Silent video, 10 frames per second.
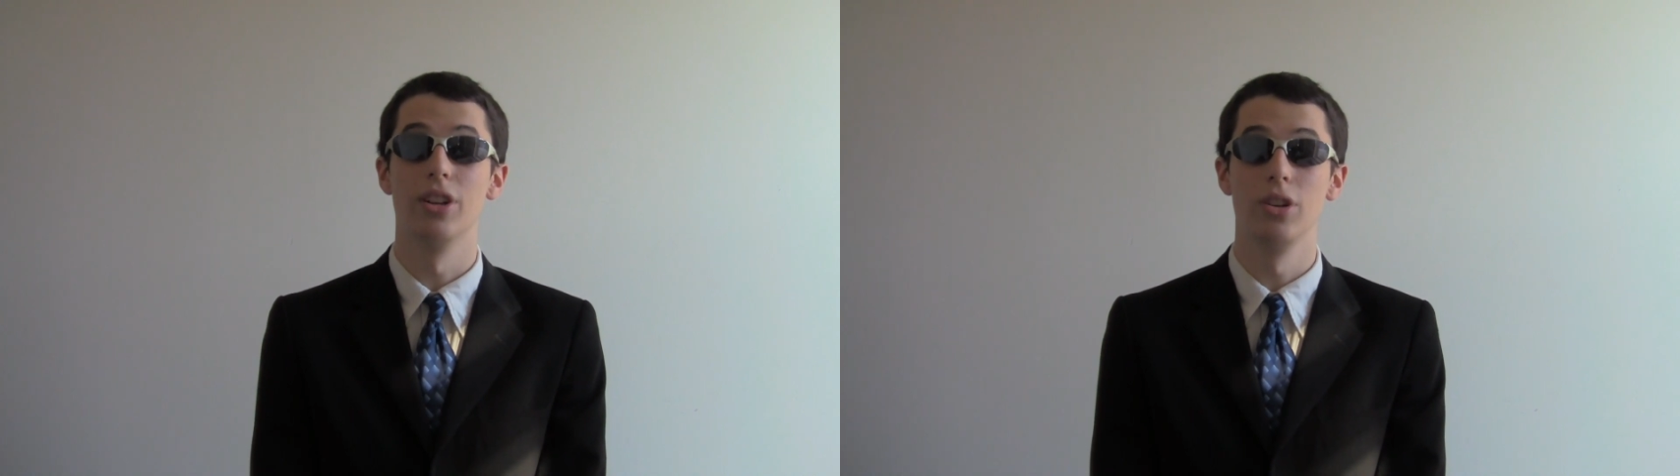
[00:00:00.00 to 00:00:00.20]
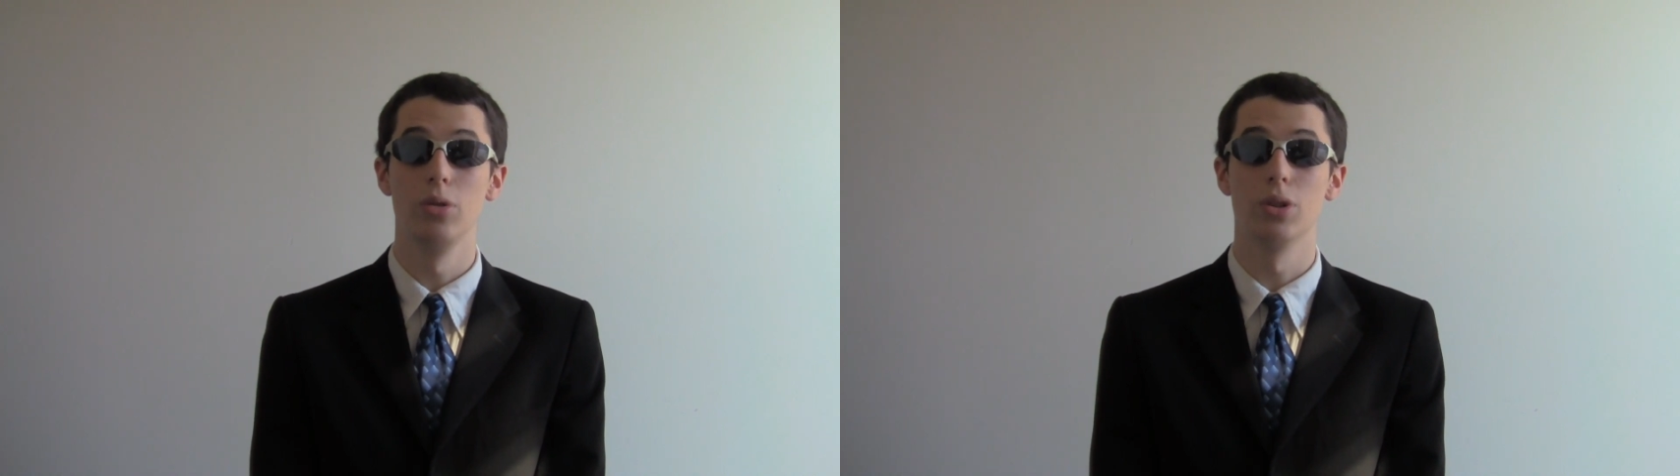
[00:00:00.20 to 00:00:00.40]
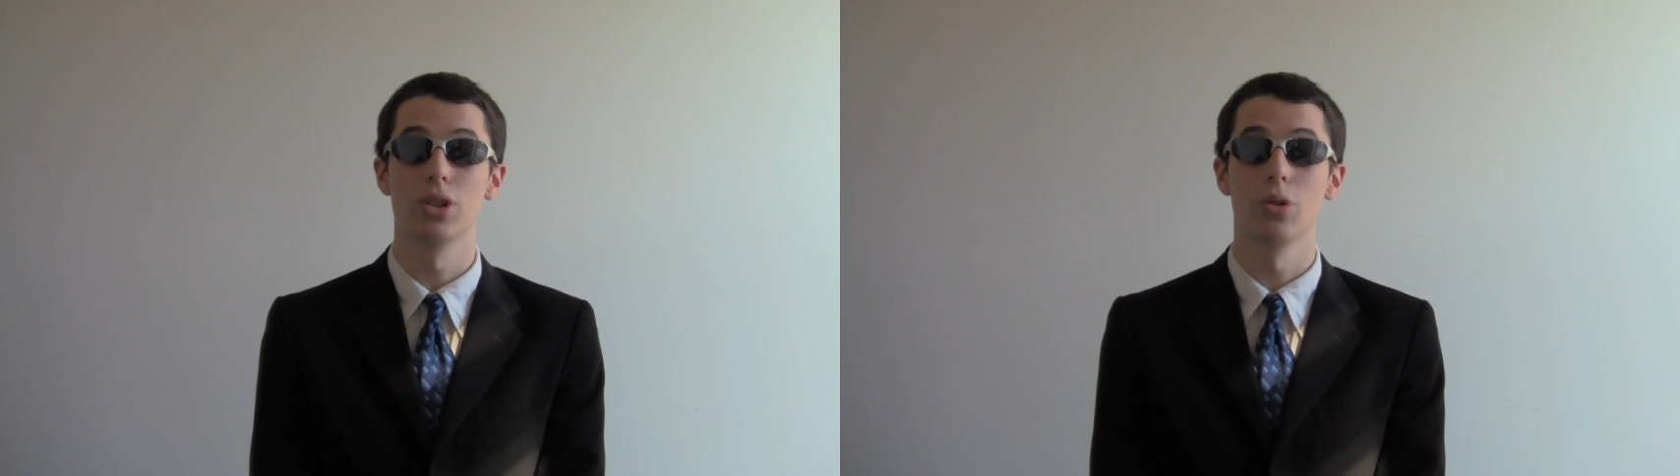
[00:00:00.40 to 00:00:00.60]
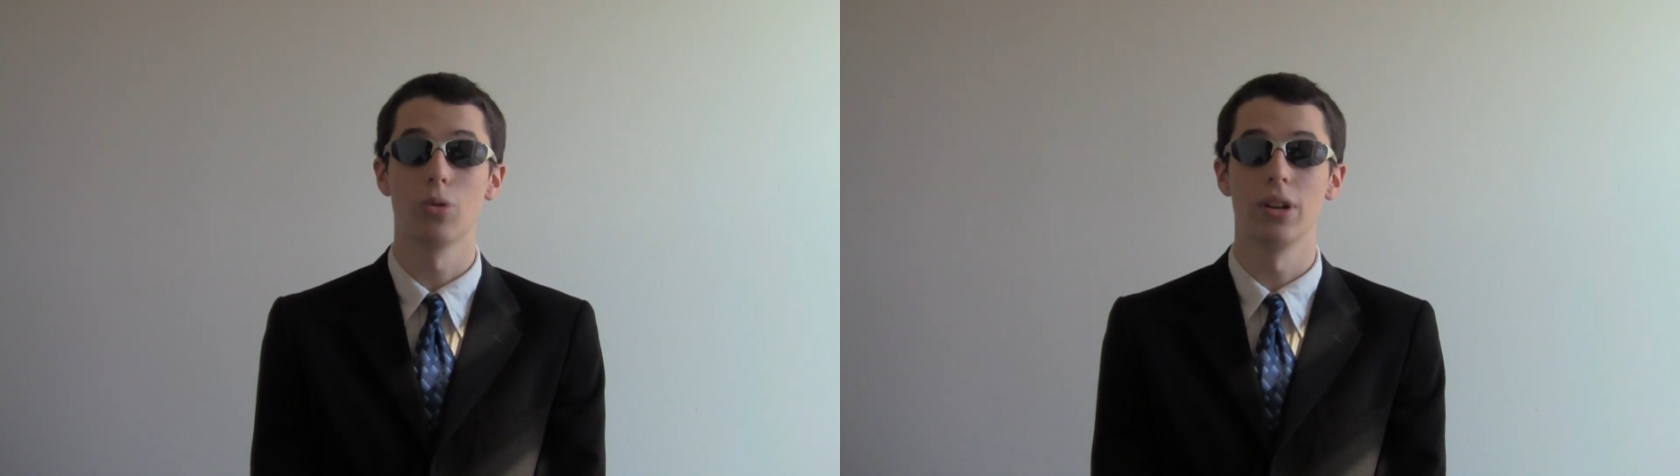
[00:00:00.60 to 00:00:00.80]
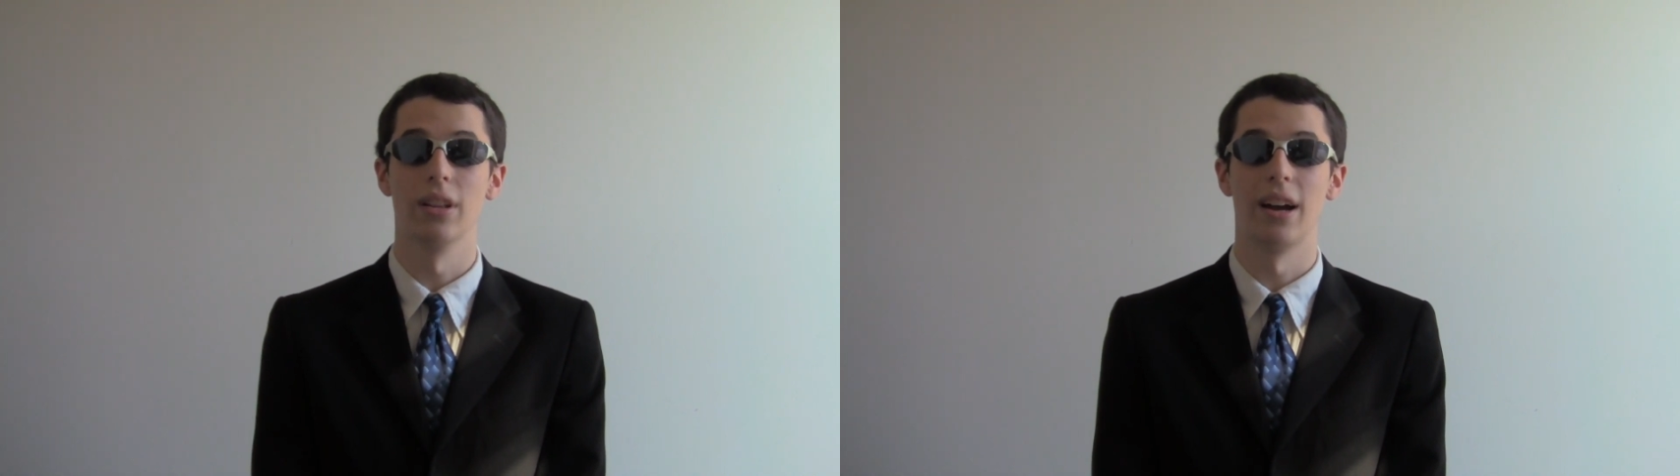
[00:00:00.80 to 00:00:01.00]
new
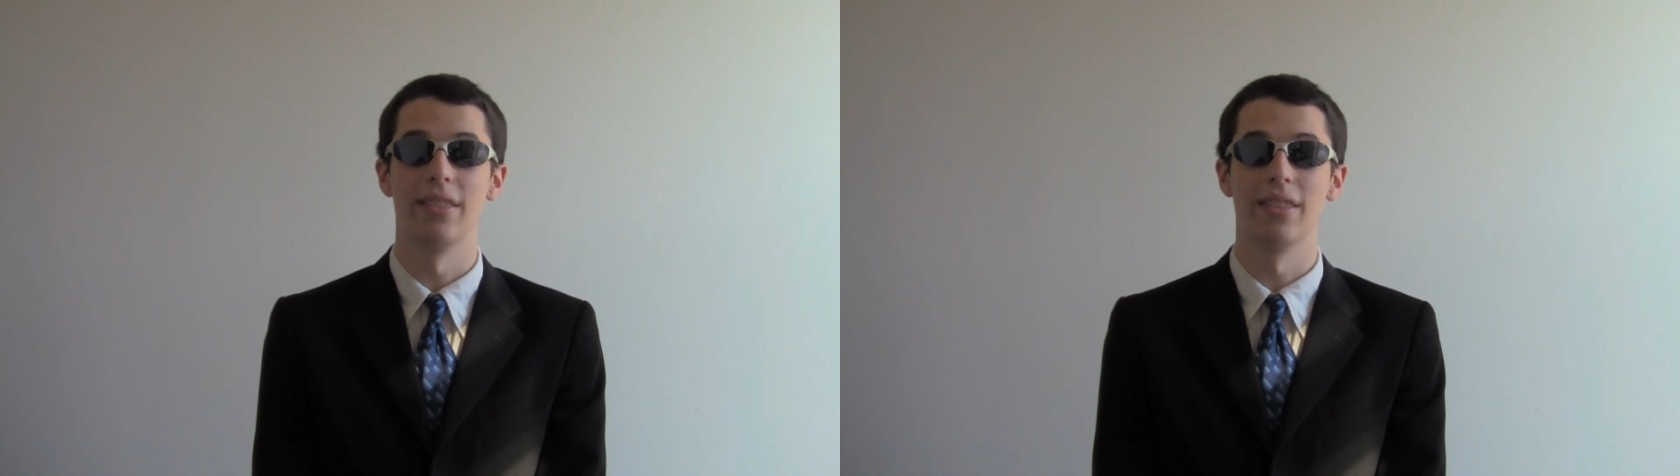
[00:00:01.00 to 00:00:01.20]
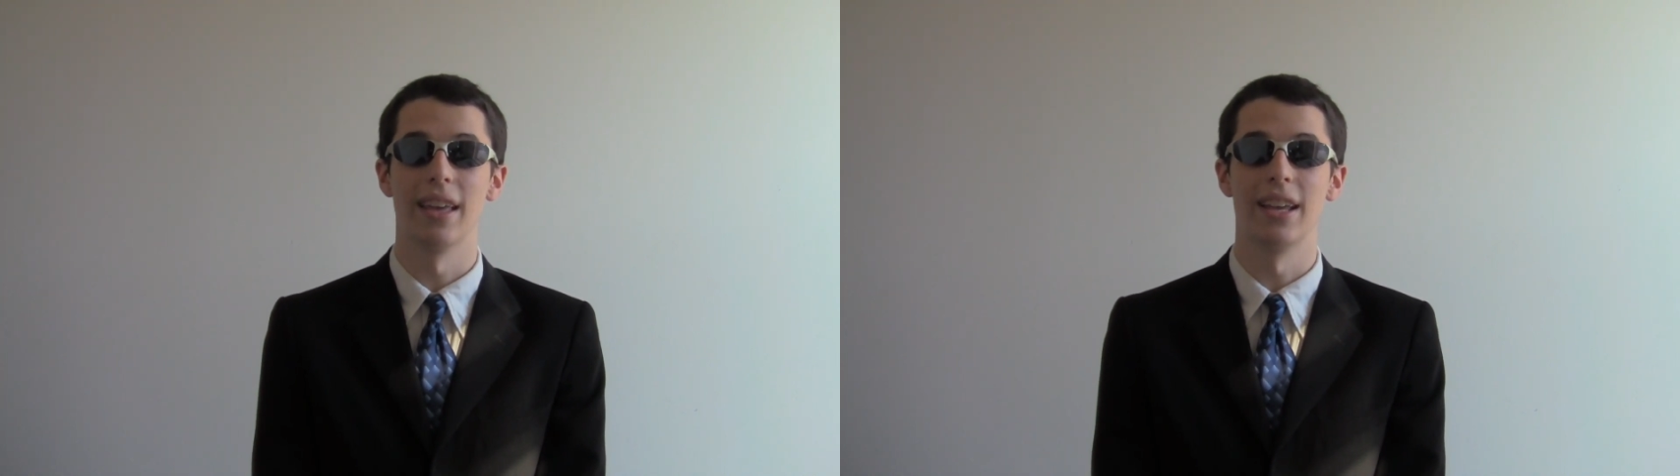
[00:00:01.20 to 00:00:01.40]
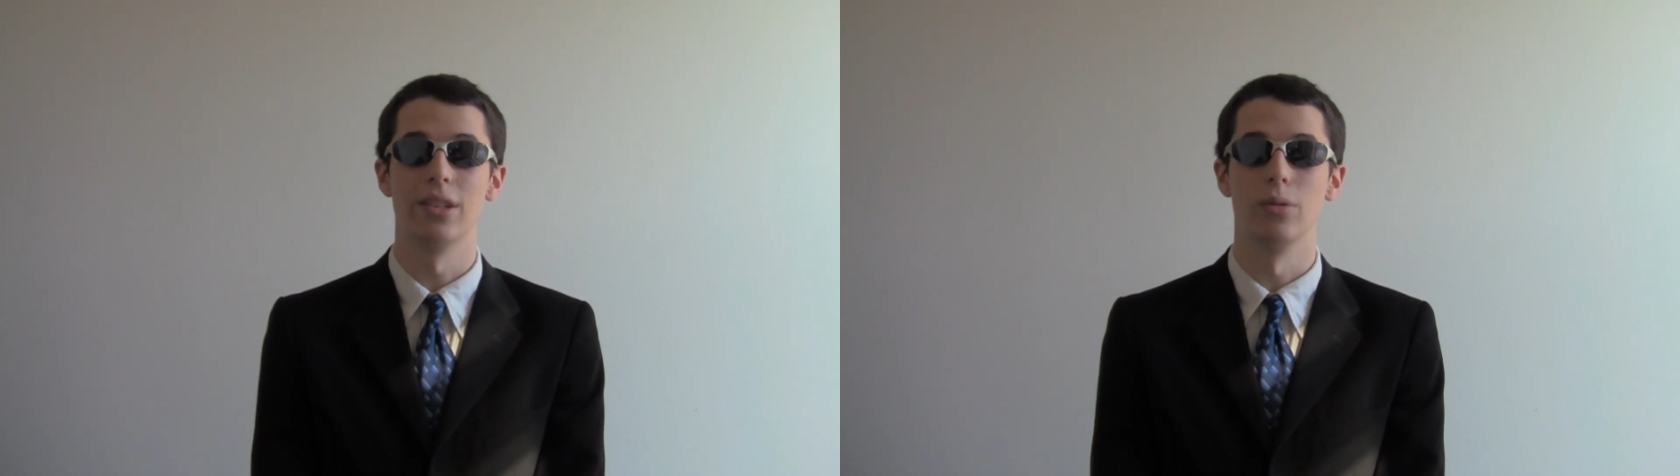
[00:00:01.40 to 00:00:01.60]
storyline that they get